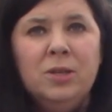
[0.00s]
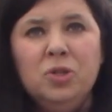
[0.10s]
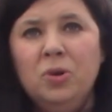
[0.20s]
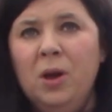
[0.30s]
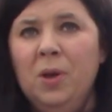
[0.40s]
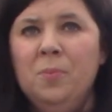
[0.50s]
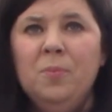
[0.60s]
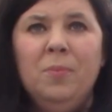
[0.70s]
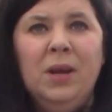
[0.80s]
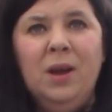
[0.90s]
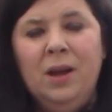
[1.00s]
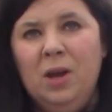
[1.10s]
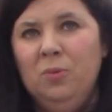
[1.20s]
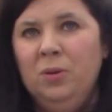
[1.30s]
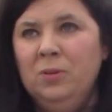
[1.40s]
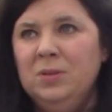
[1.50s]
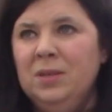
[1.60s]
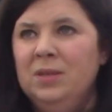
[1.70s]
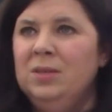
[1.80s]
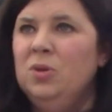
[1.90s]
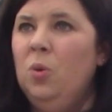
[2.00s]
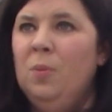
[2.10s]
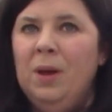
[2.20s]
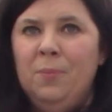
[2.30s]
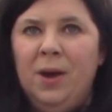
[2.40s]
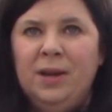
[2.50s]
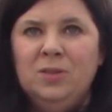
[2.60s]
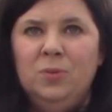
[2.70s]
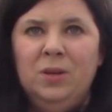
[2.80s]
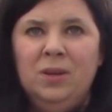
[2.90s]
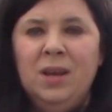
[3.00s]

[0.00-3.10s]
shrub, my knockout roses, or my boxwood.